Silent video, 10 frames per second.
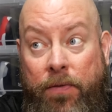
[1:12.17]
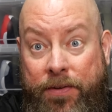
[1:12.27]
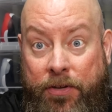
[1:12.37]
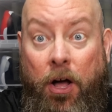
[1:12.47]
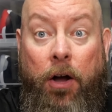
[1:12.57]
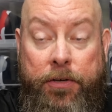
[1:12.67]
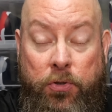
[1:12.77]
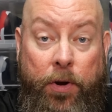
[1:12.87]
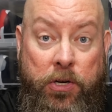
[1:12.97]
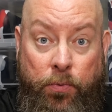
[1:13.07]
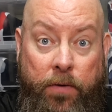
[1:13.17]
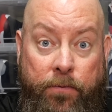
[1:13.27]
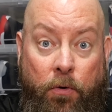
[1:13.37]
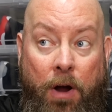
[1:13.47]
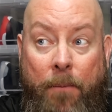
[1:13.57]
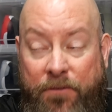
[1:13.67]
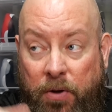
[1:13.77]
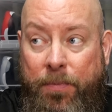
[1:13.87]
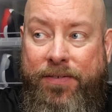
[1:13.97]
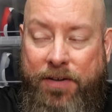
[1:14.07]
This is August 2024. I'm
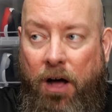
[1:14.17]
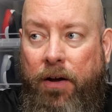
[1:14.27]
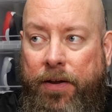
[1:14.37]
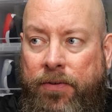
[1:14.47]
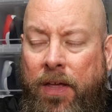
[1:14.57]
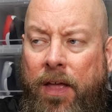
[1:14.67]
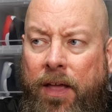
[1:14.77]
filming this in August.